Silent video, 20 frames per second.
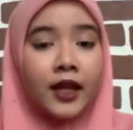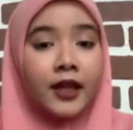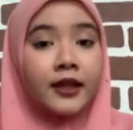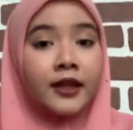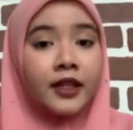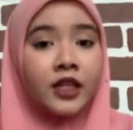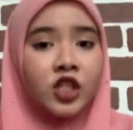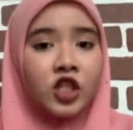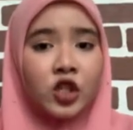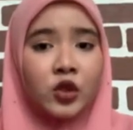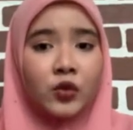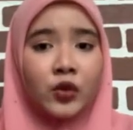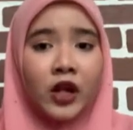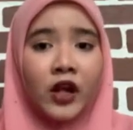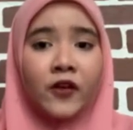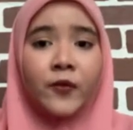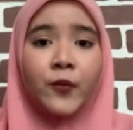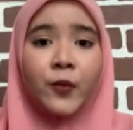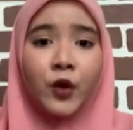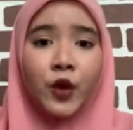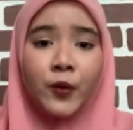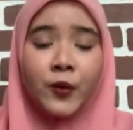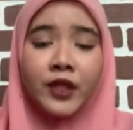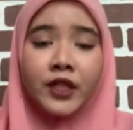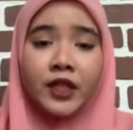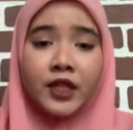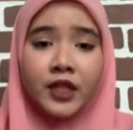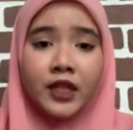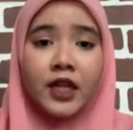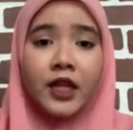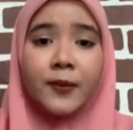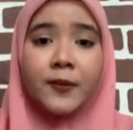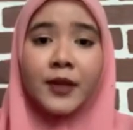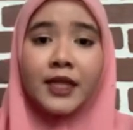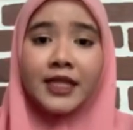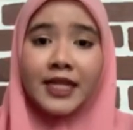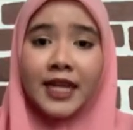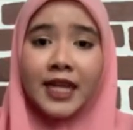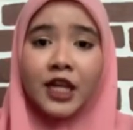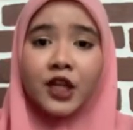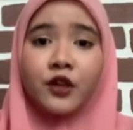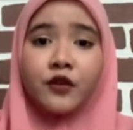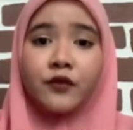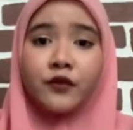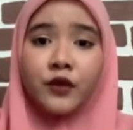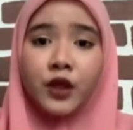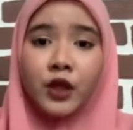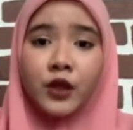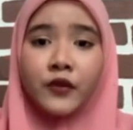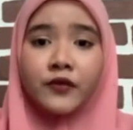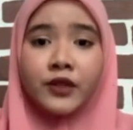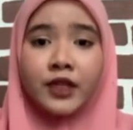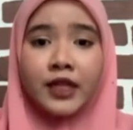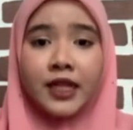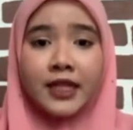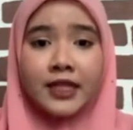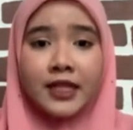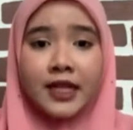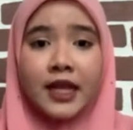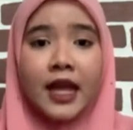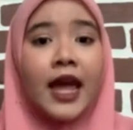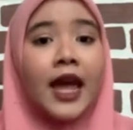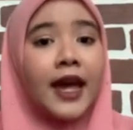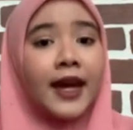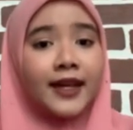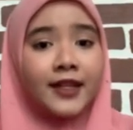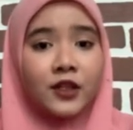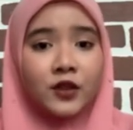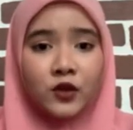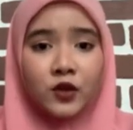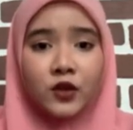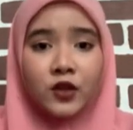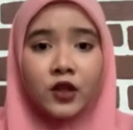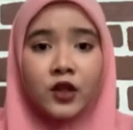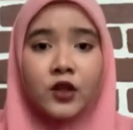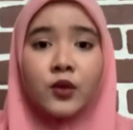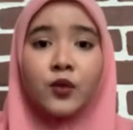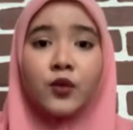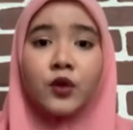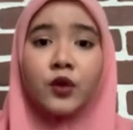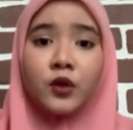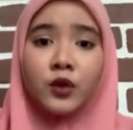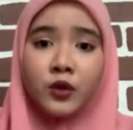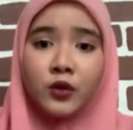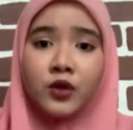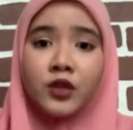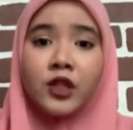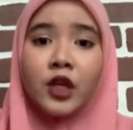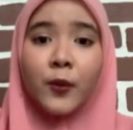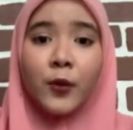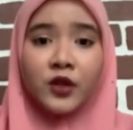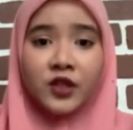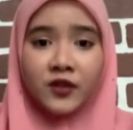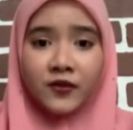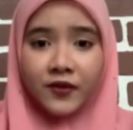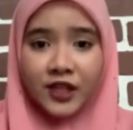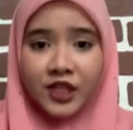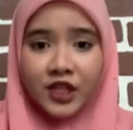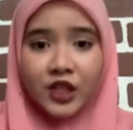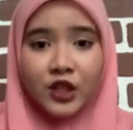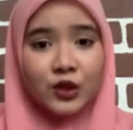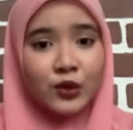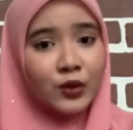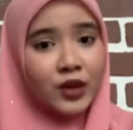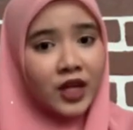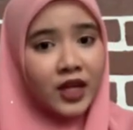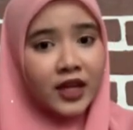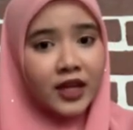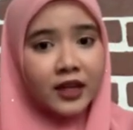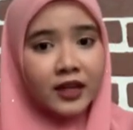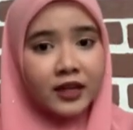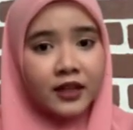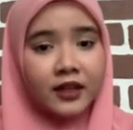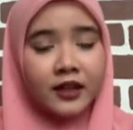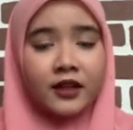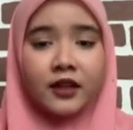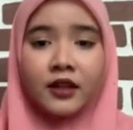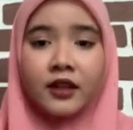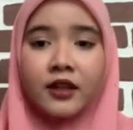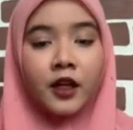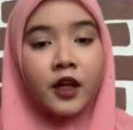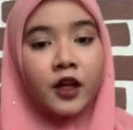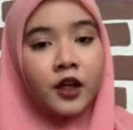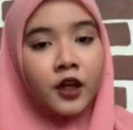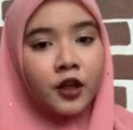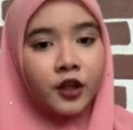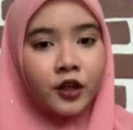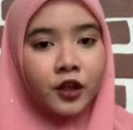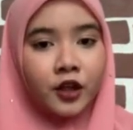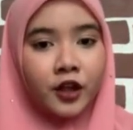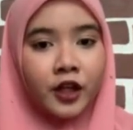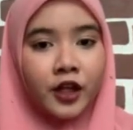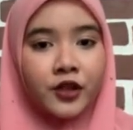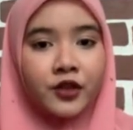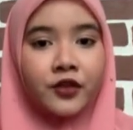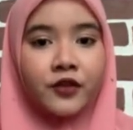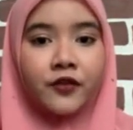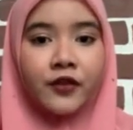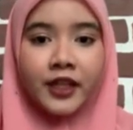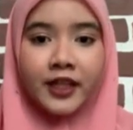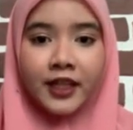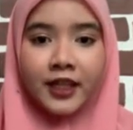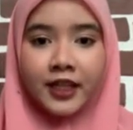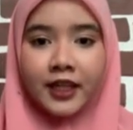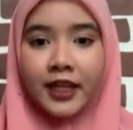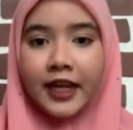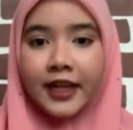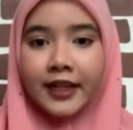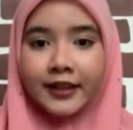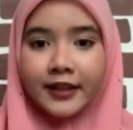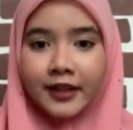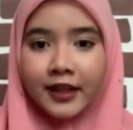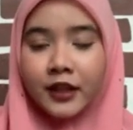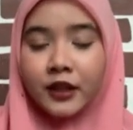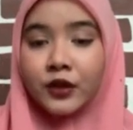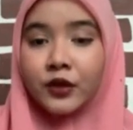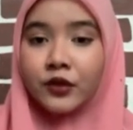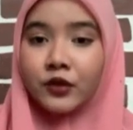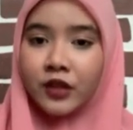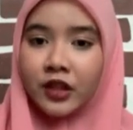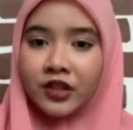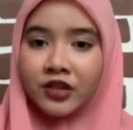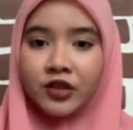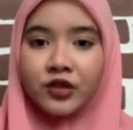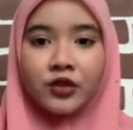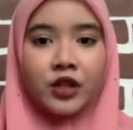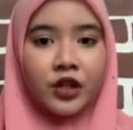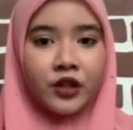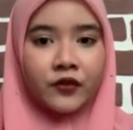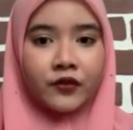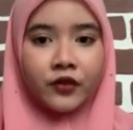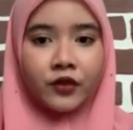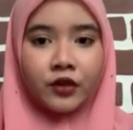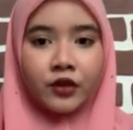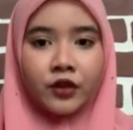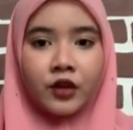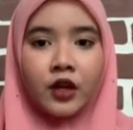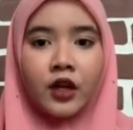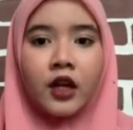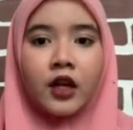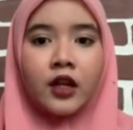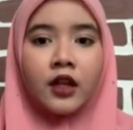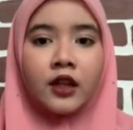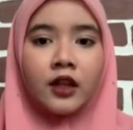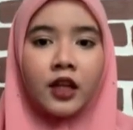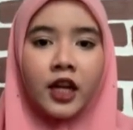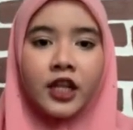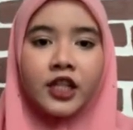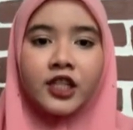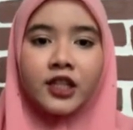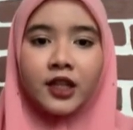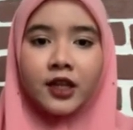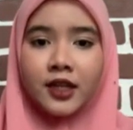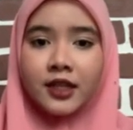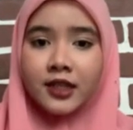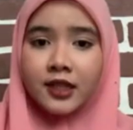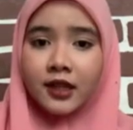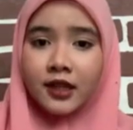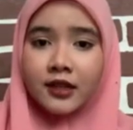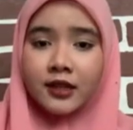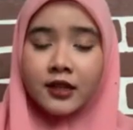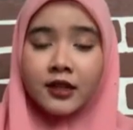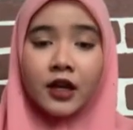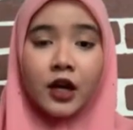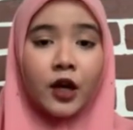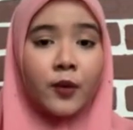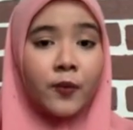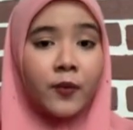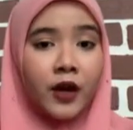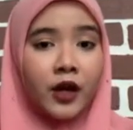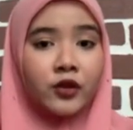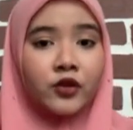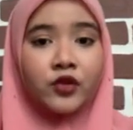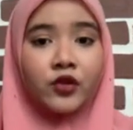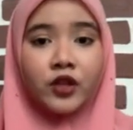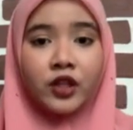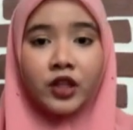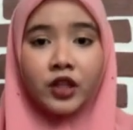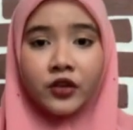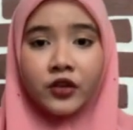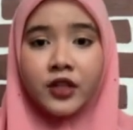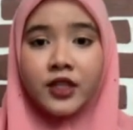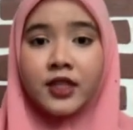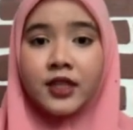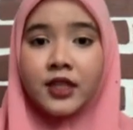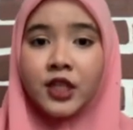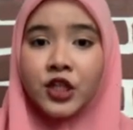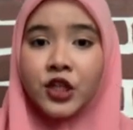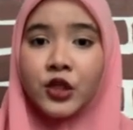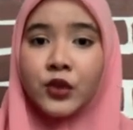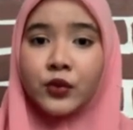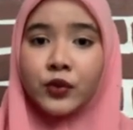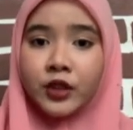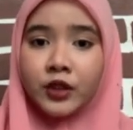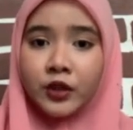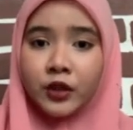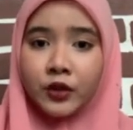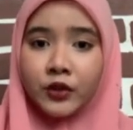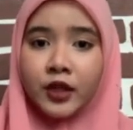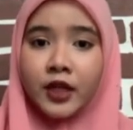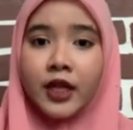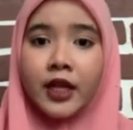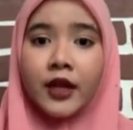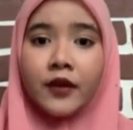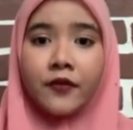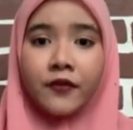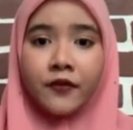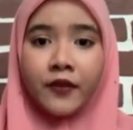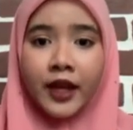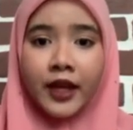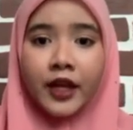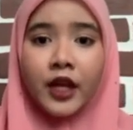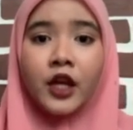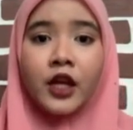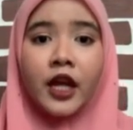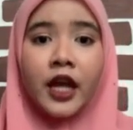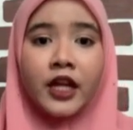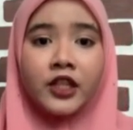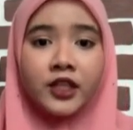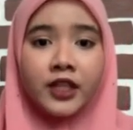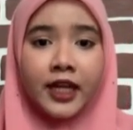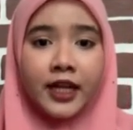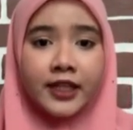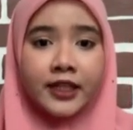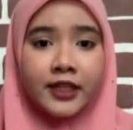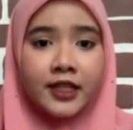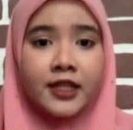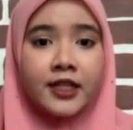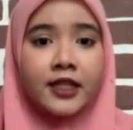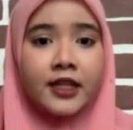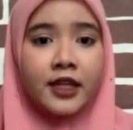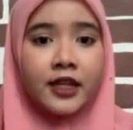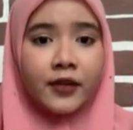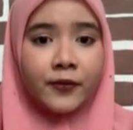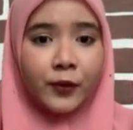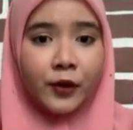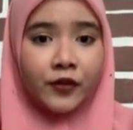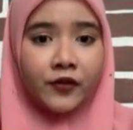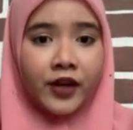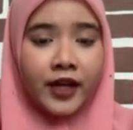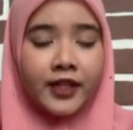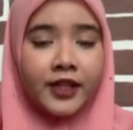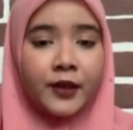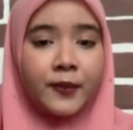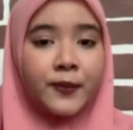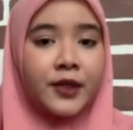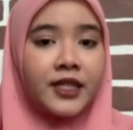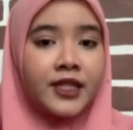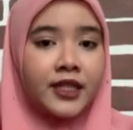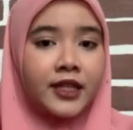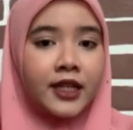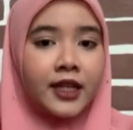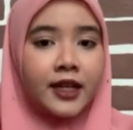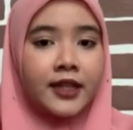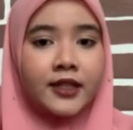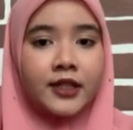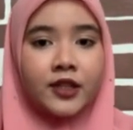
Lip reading: Teachers will have more burden in maintaining the flow of the lesson, and students will lose their motivation to learn. According to Vakili et al. 2024, large class sizes are bound to increase teachers' workload that affect educators in providing personalized